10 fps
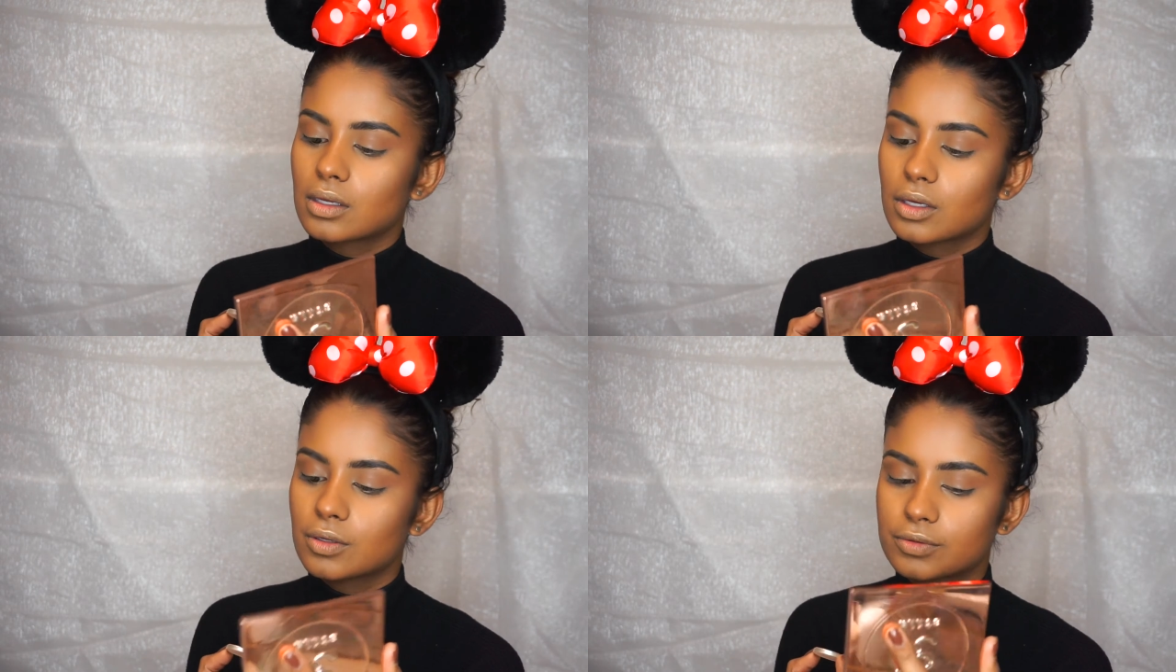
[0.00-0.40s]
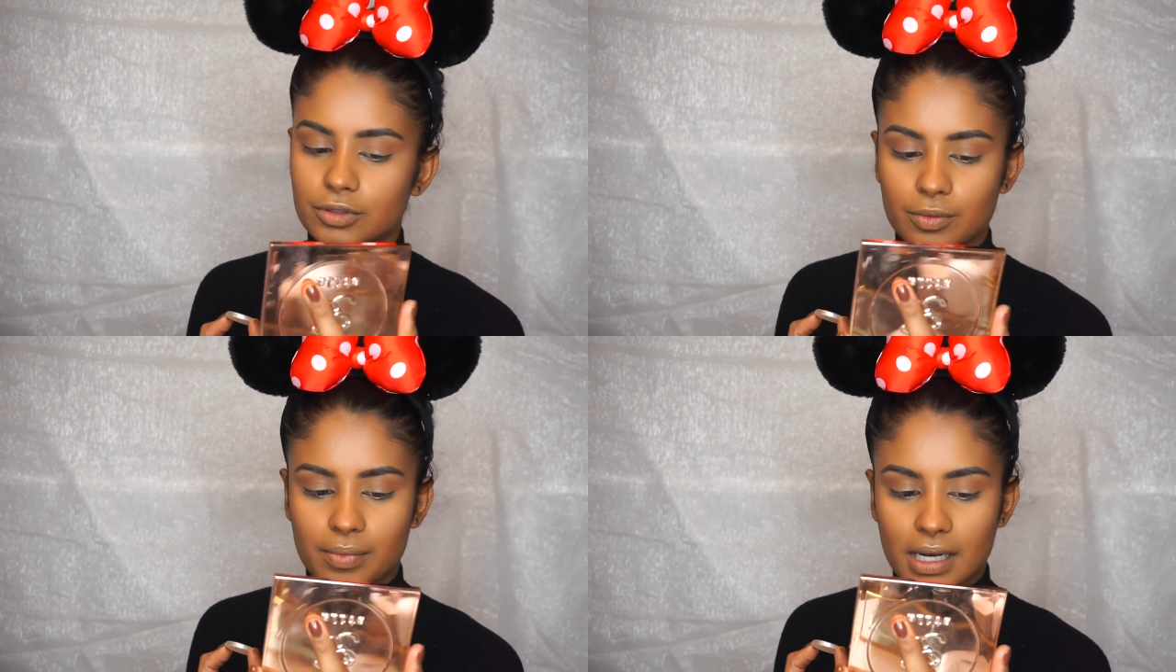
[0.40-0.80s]
Go to
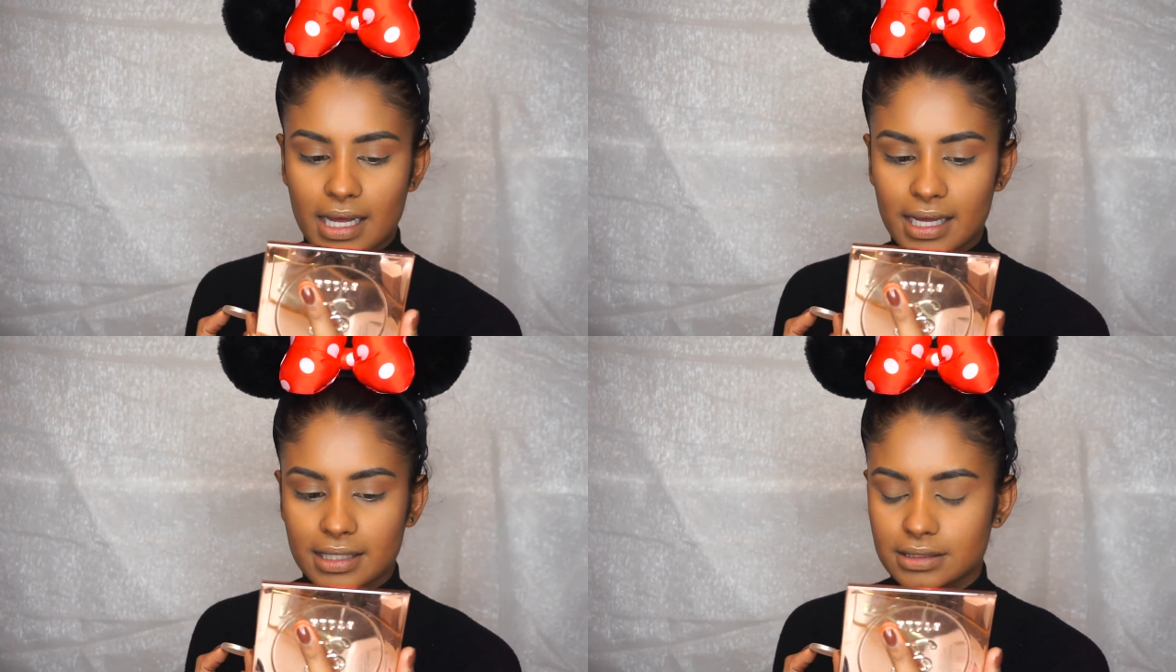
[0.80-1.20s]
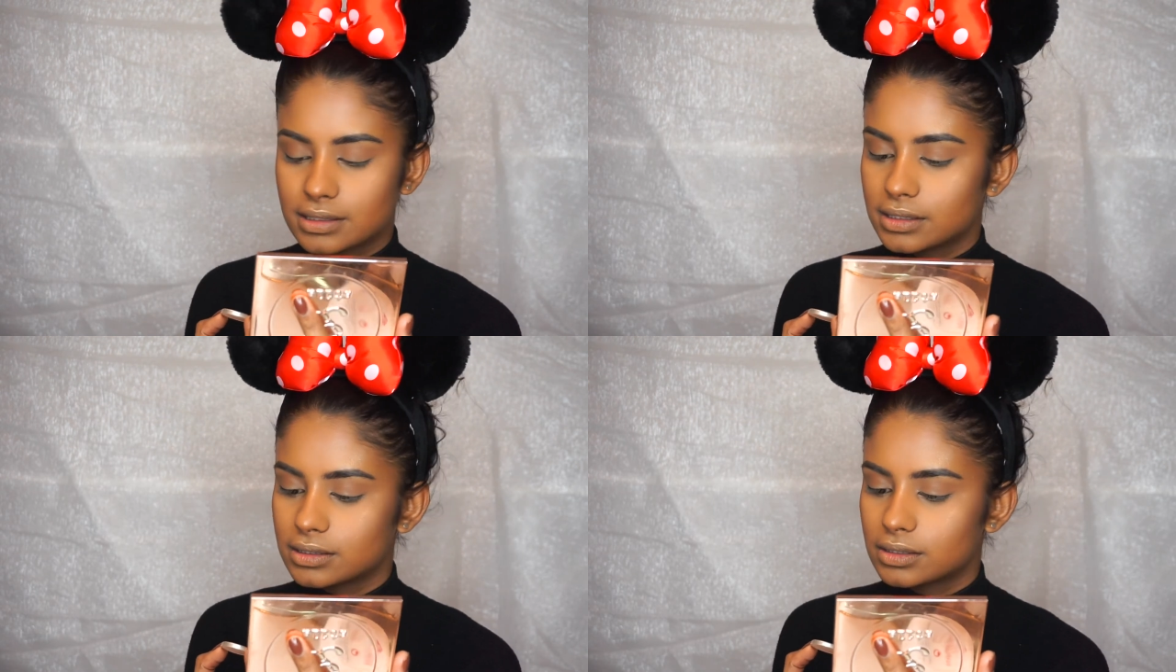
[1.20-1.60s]
apply
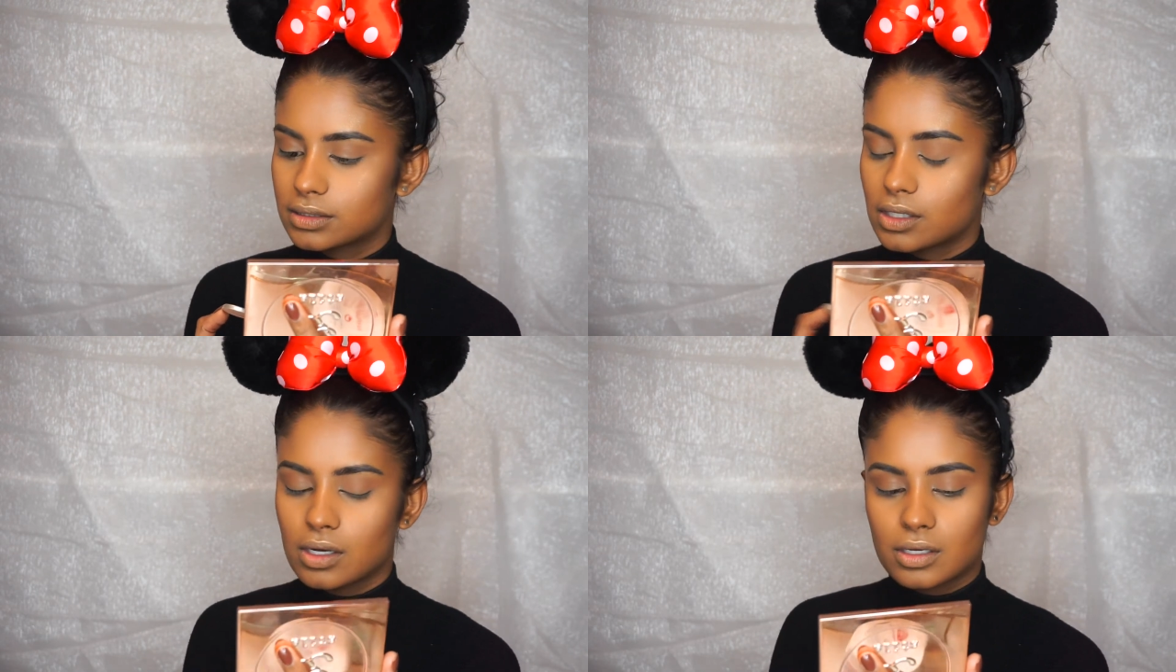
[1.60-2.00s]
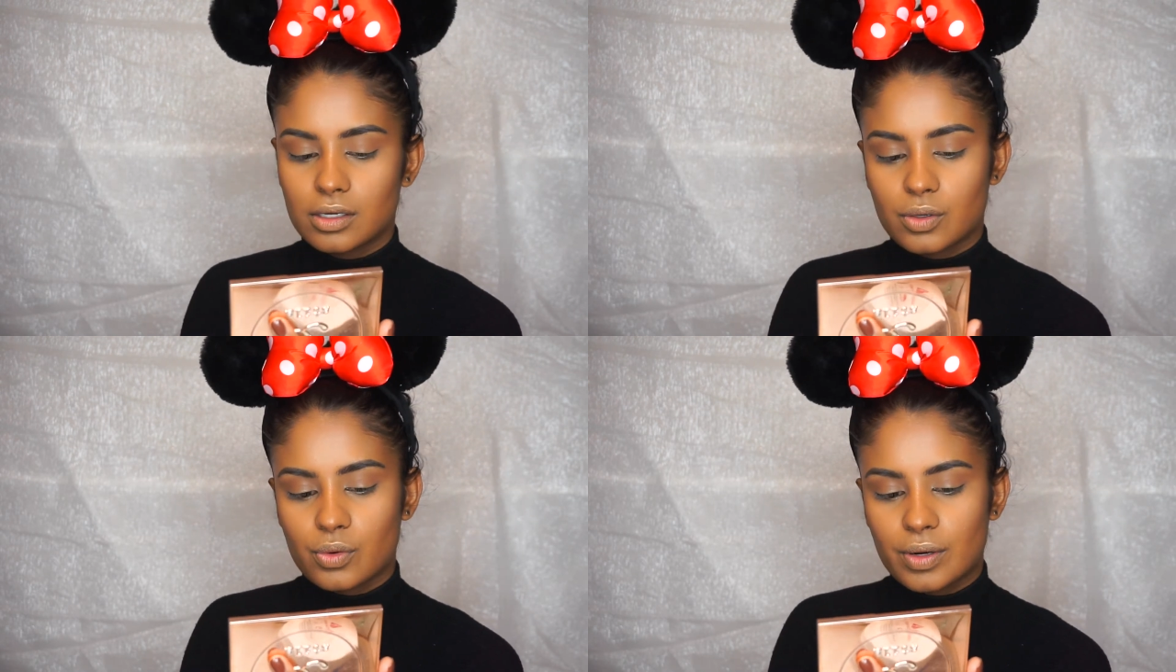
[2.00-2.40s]
the
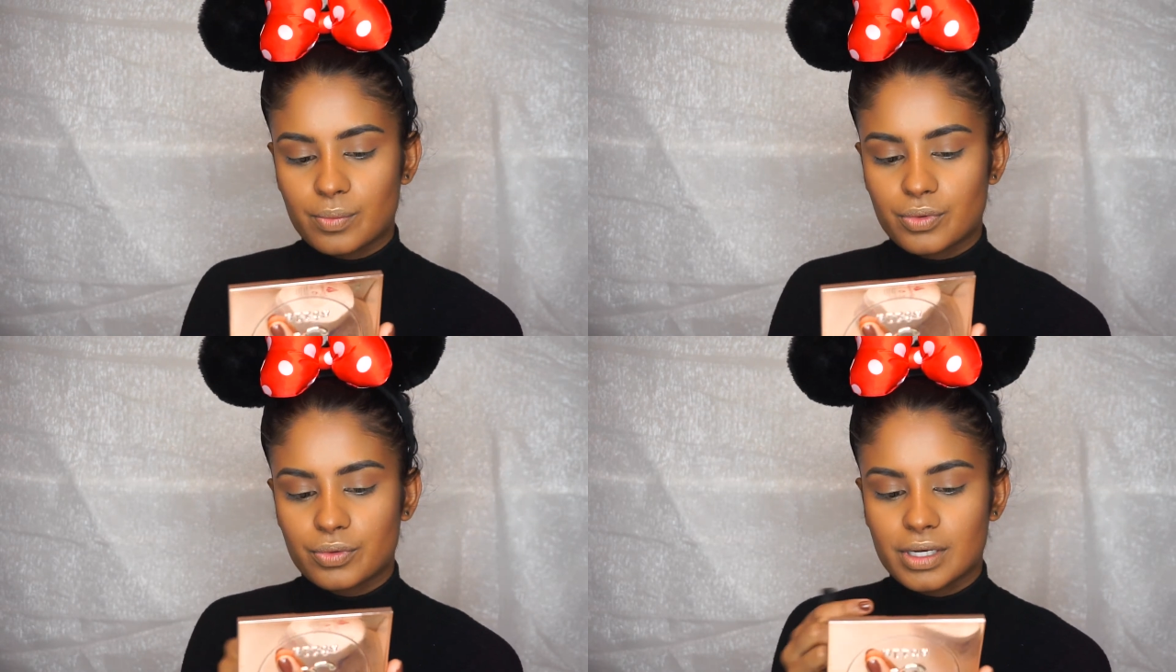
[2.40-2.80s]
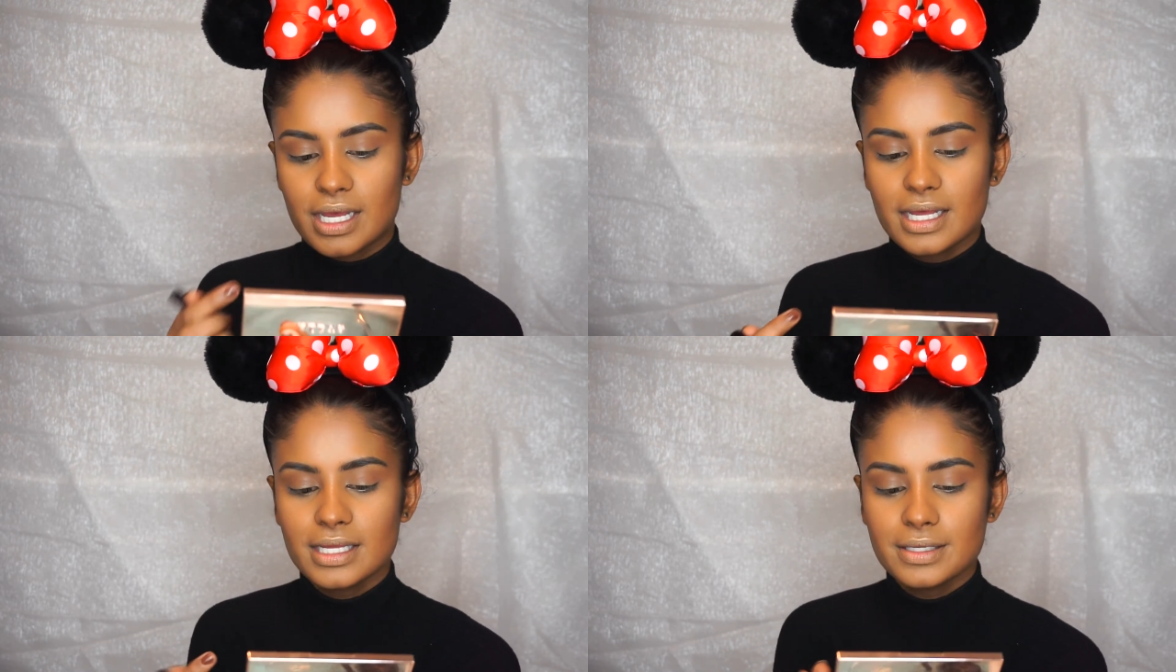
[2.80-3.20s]
color Creme
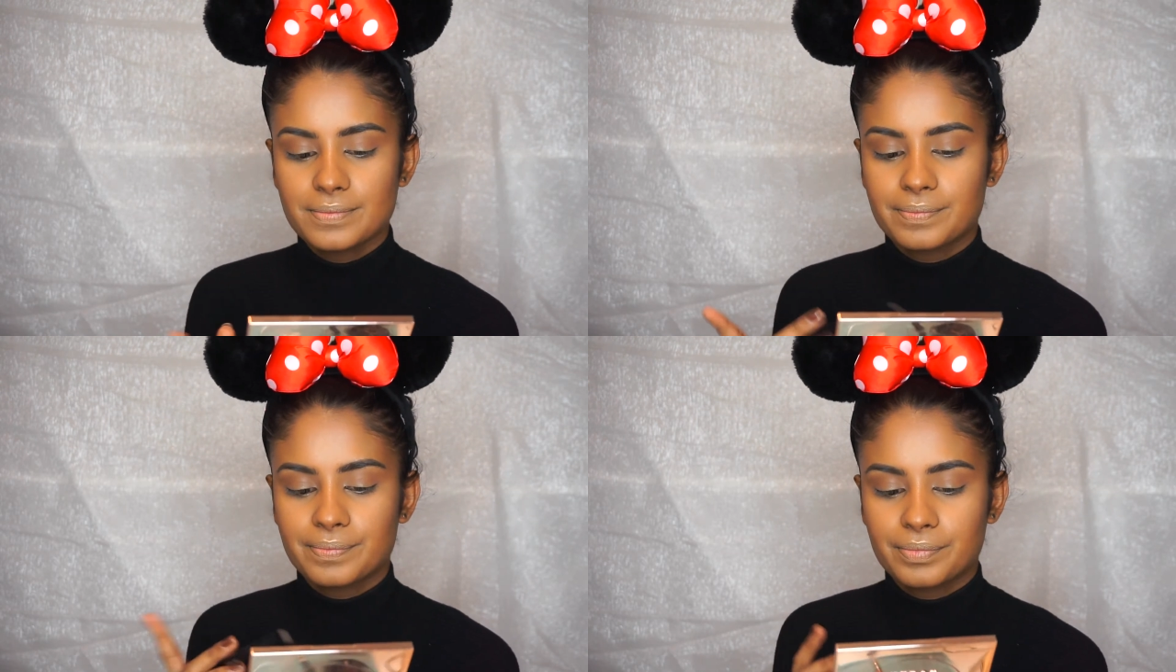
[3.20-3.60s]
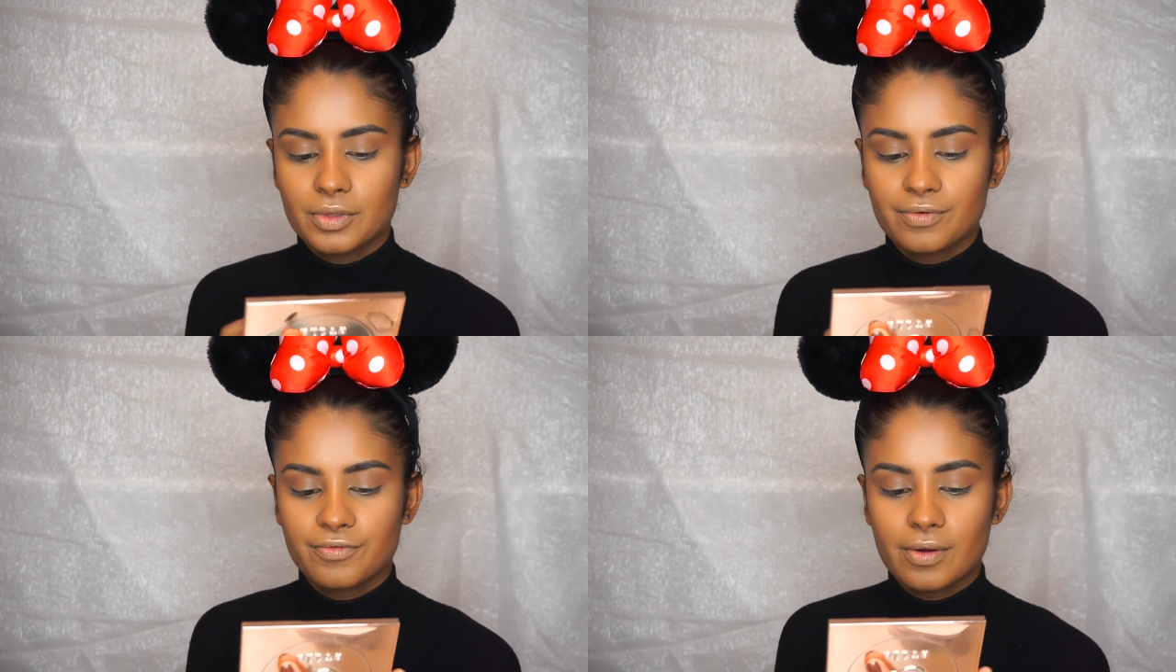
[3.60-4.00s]
Brulee
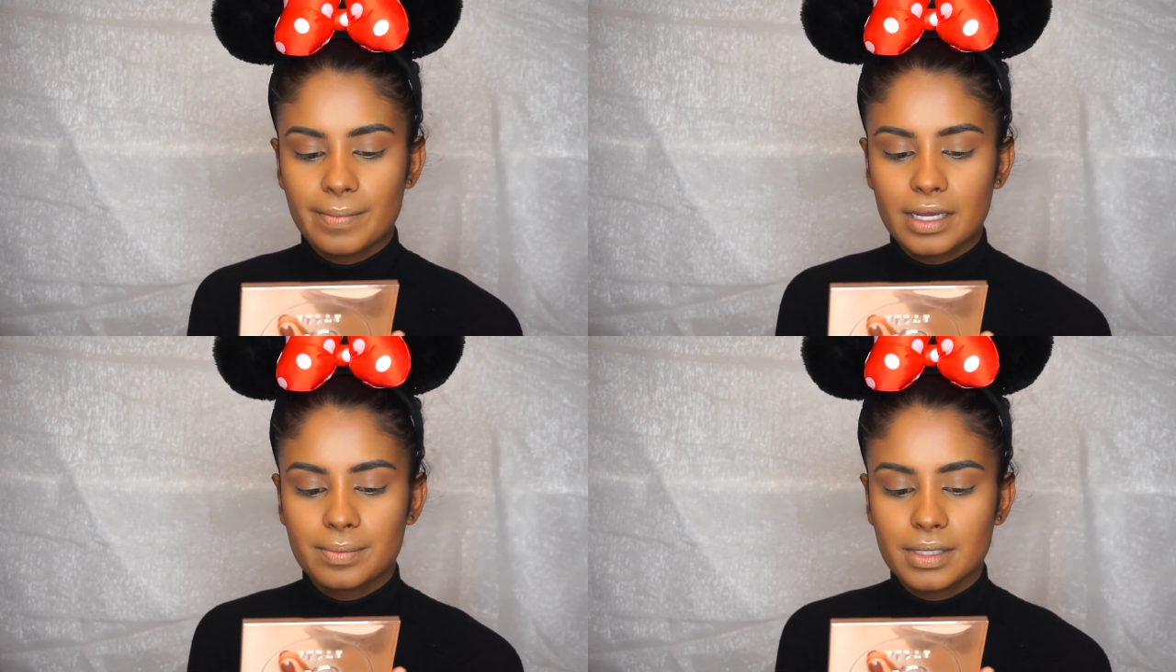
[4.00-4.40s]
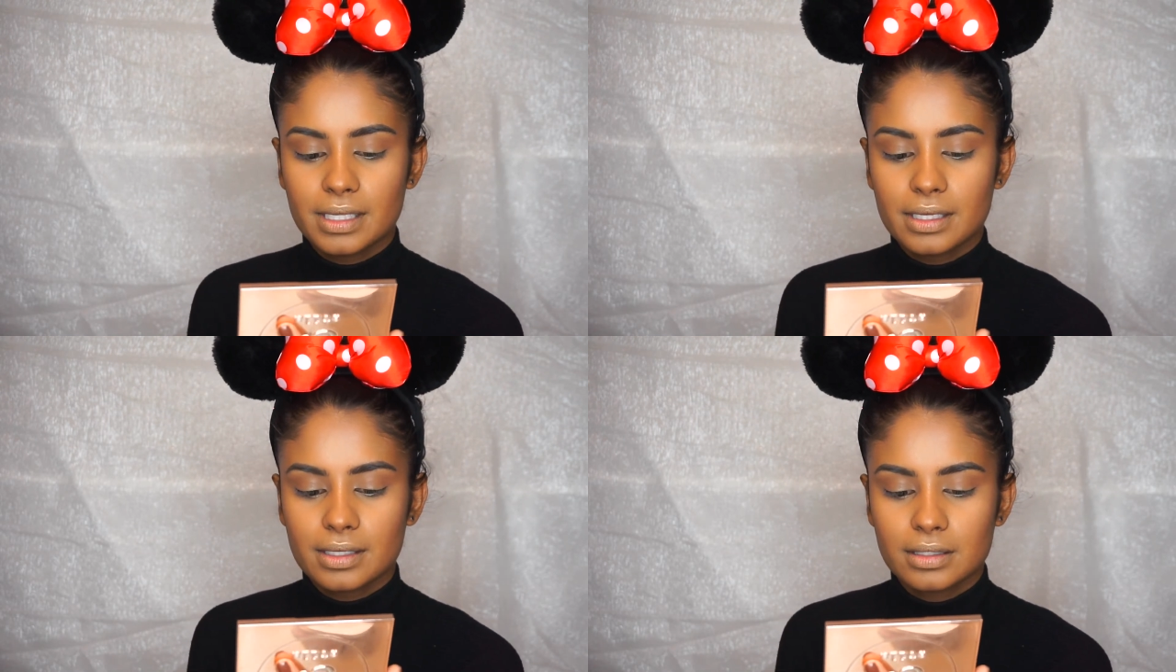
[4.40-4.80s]
from Makeup
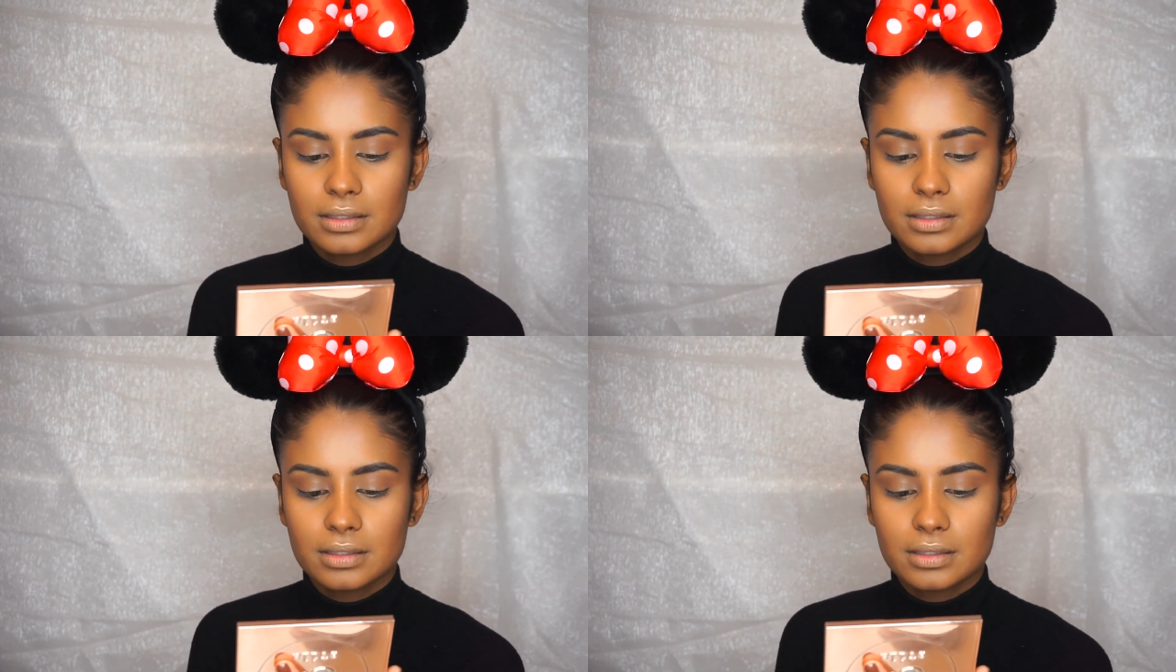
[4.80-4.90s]
Geek.